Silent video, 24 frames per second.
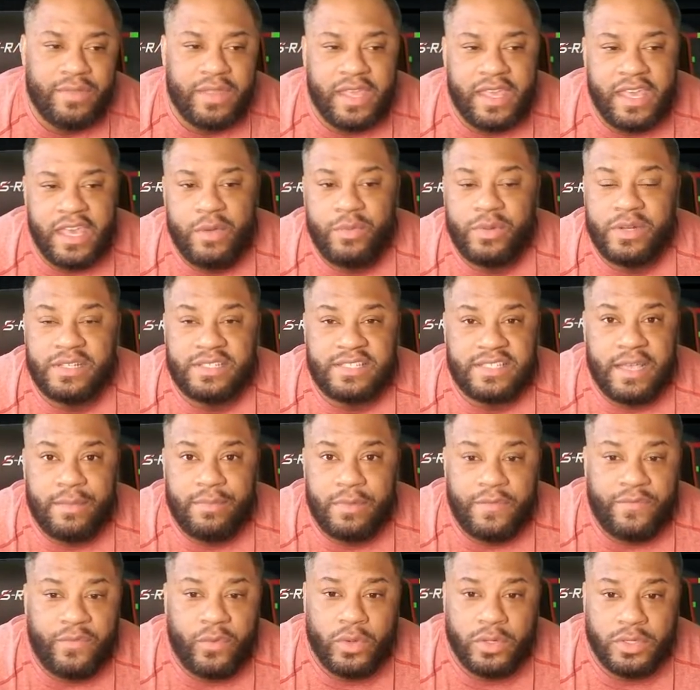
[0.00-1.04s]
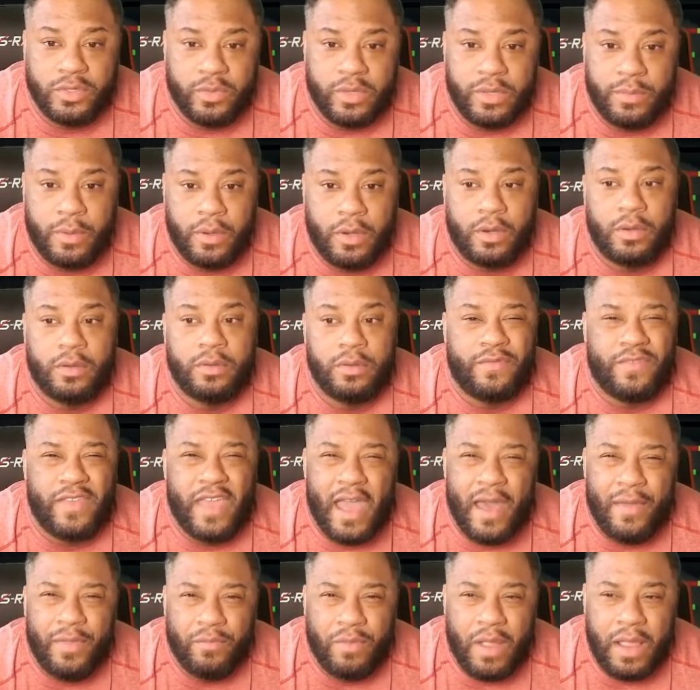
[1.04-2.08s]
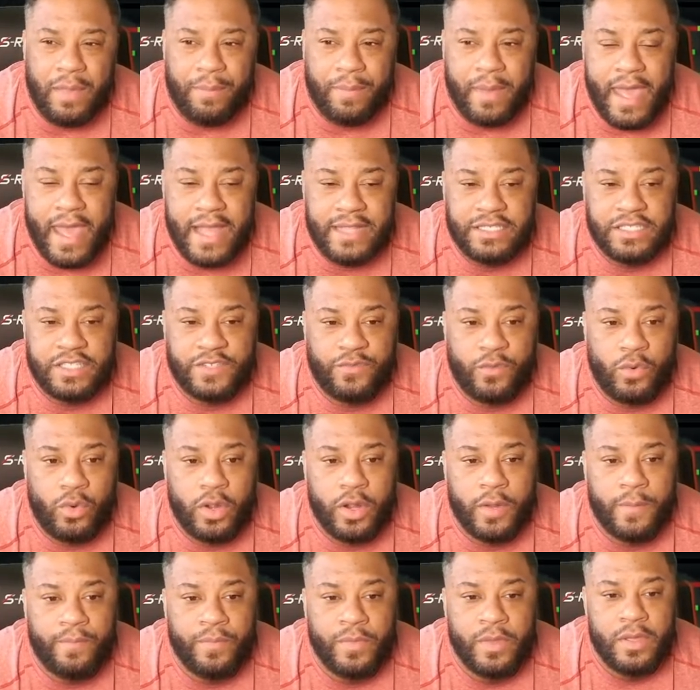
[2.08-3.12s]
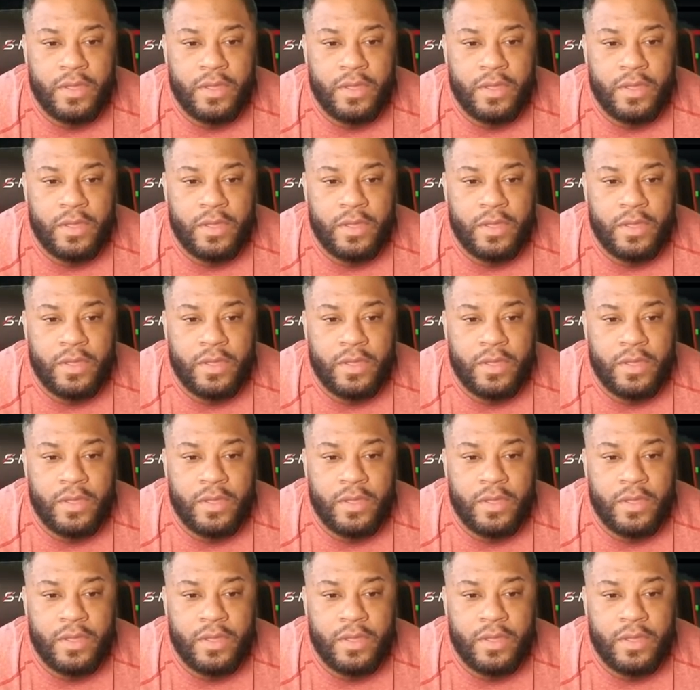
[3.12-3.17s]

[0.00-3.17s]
to hit with a 74 3-ball if you have the right badges for it.